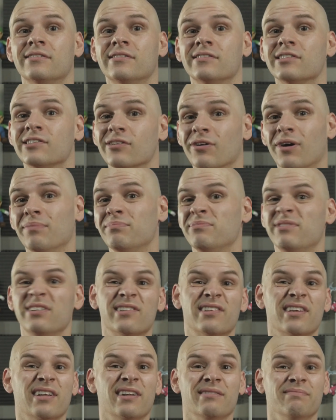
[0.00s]
So I'm
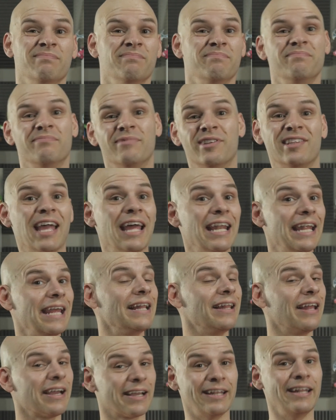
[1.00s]
just gonna stand
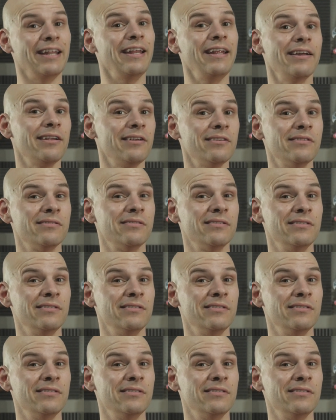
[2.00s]
here like an idiot?